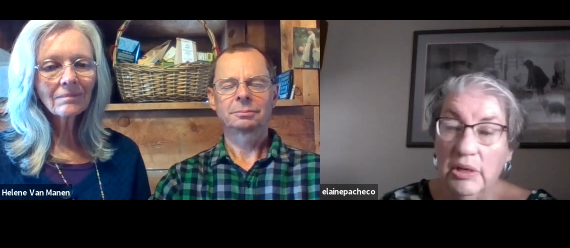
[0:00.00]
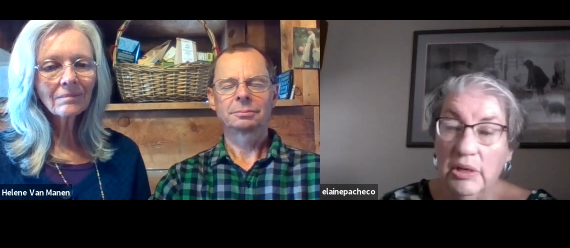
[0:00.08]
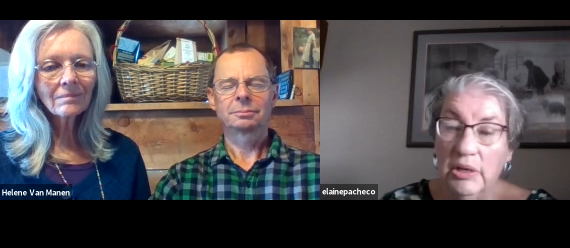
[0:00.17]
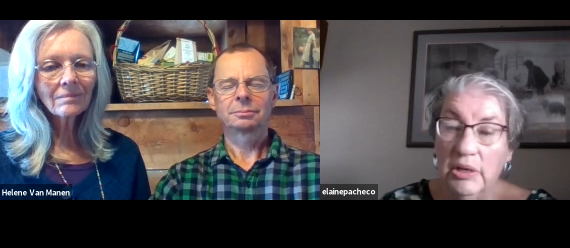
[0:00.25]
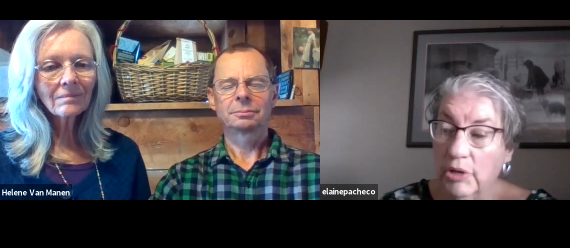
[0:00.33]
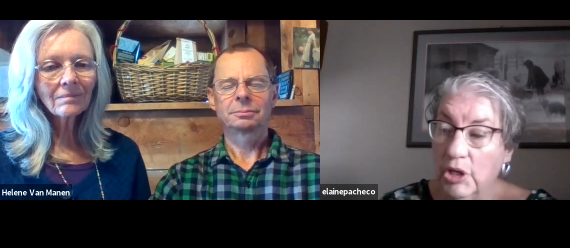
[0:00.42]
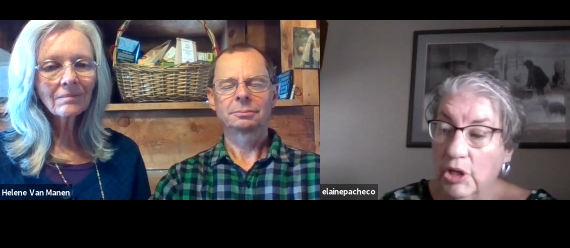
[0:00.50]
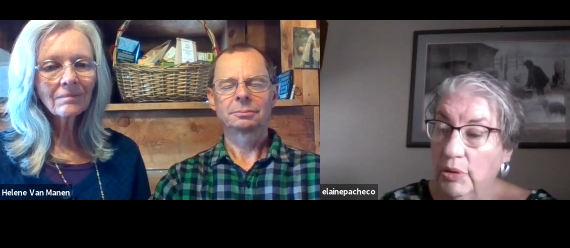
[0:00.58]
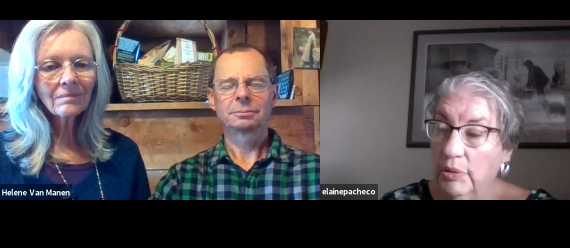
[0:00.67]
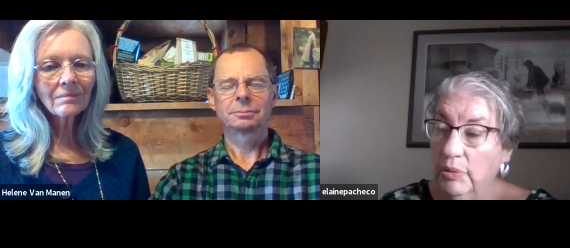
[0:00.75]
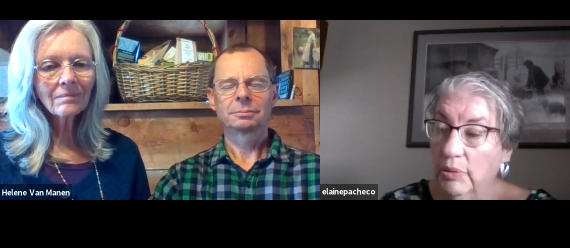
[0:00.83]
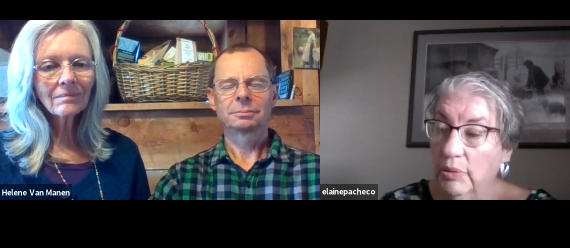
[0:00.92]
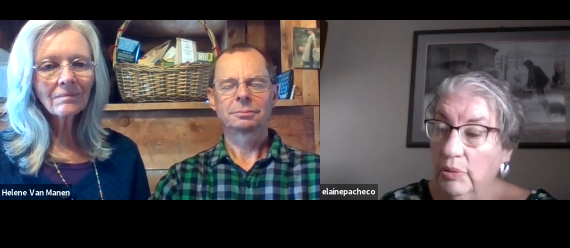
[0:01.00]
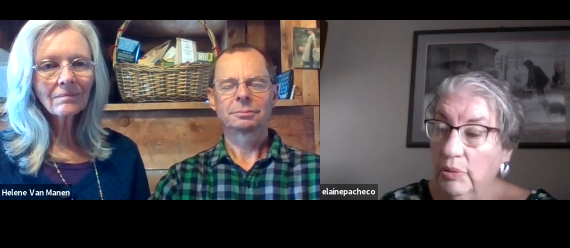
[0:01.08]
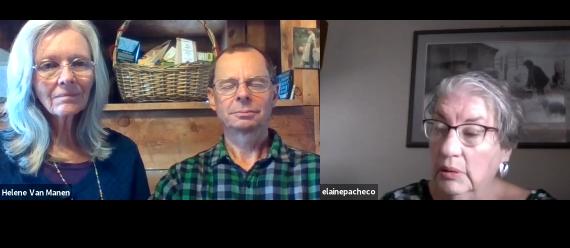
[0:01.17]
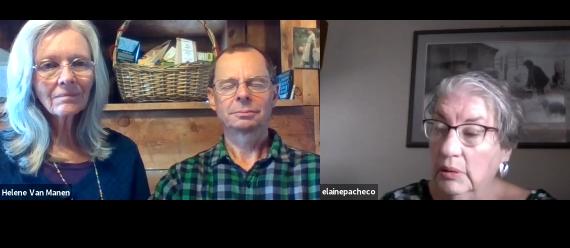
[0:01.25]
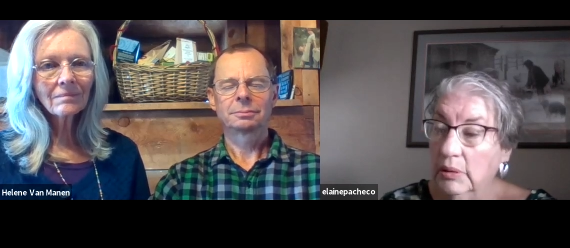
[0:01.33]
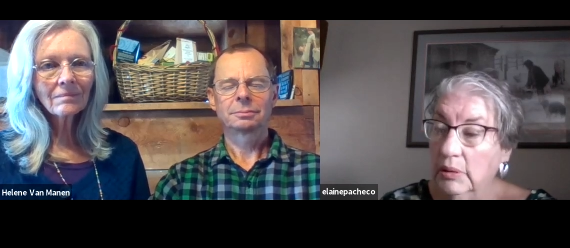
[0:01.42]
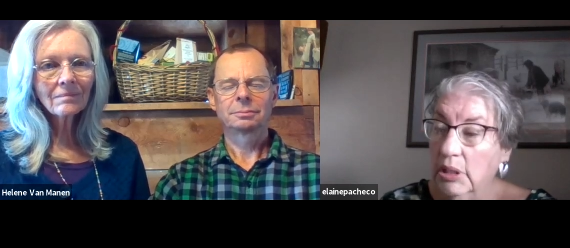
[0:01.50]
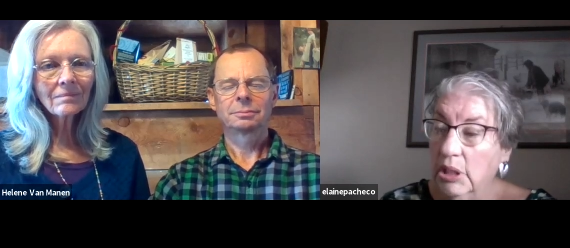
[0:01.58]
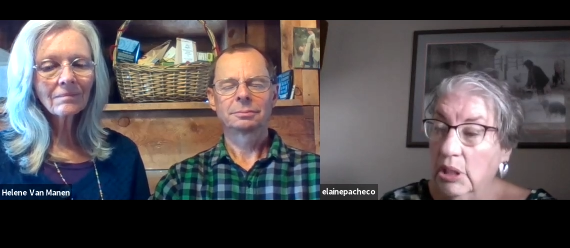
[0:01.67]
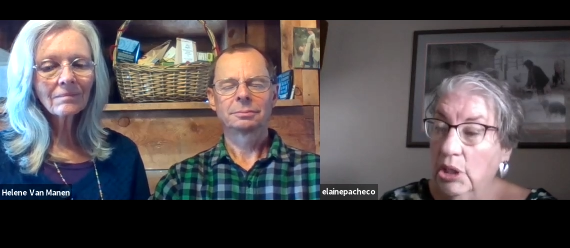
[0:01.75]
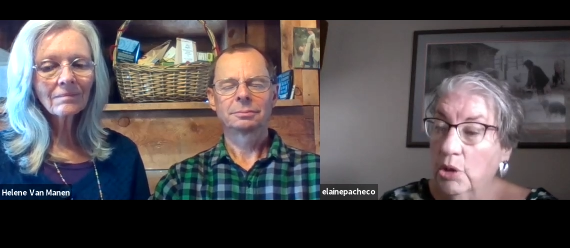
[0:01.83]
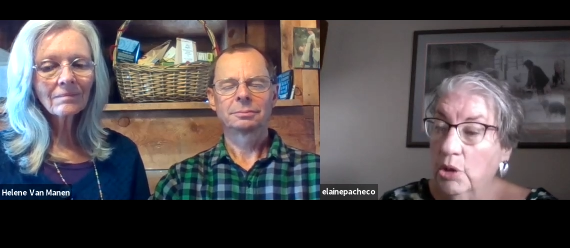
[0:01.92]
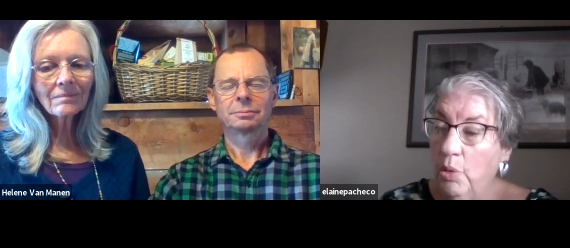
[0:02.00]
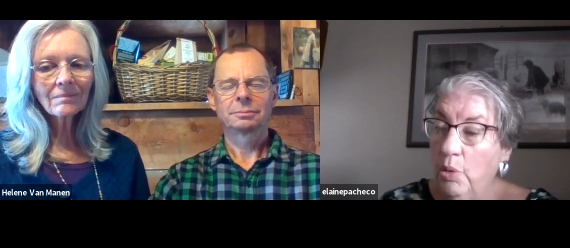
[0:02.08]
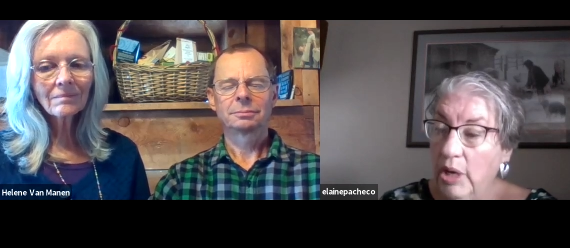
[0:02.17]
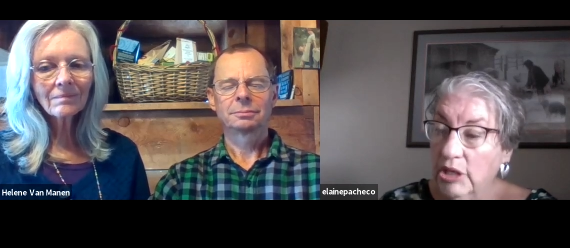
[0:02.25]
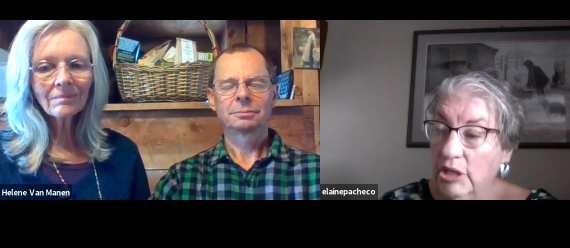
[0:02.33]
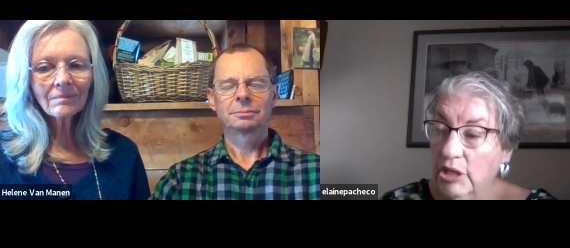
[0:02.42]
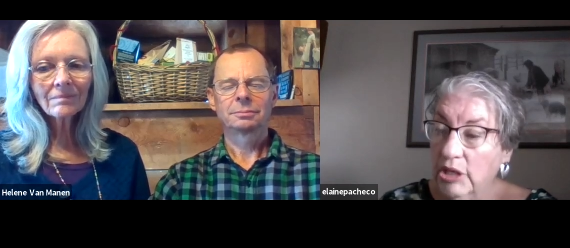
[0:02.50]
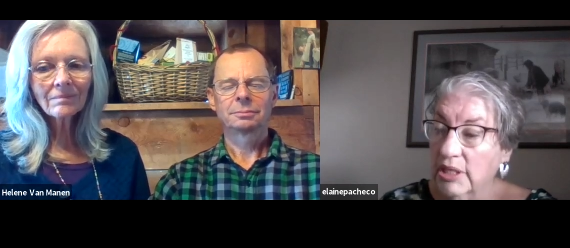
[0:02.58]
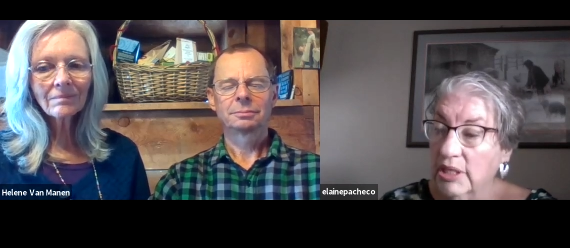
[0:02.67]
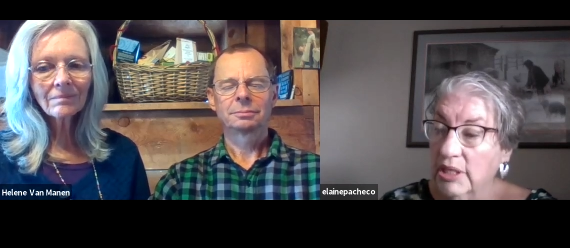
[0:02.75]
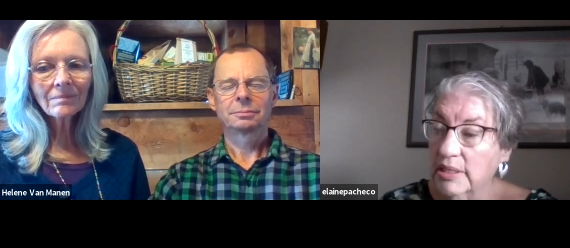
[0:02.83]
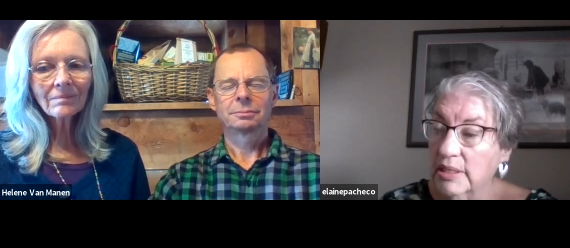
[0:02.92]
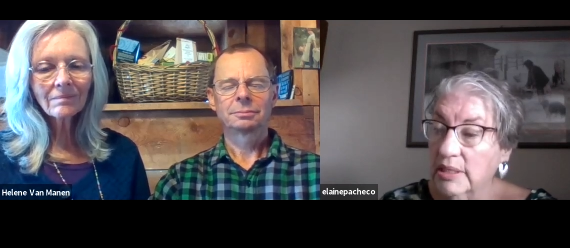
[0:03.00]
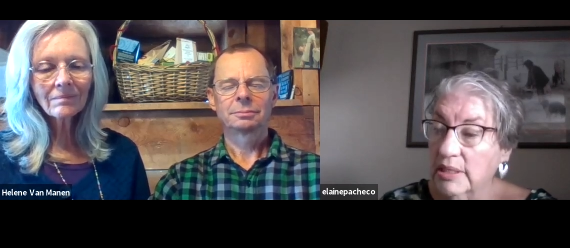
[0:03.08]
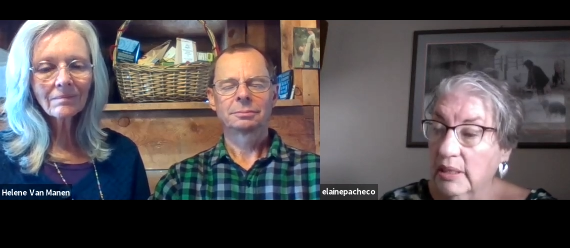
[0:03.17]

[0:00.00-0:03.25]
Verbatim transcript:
Speaker 1: for you. Questions